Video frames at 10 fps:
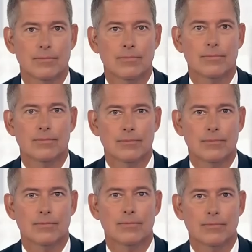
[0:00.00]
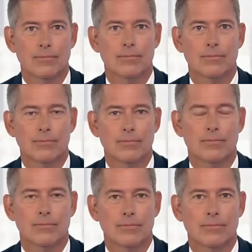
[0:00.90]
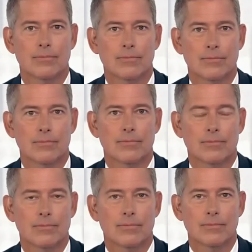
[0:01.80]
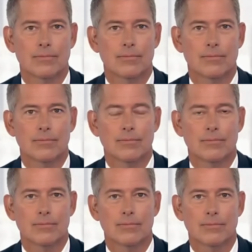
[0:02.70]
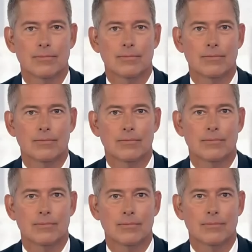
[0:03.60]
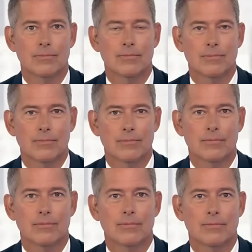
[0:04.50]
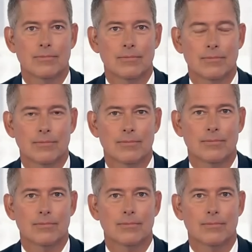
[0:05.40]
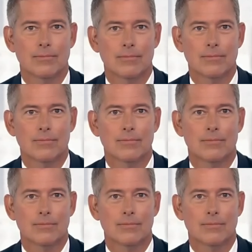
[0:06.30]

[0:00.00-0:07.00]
This person isn't speaking.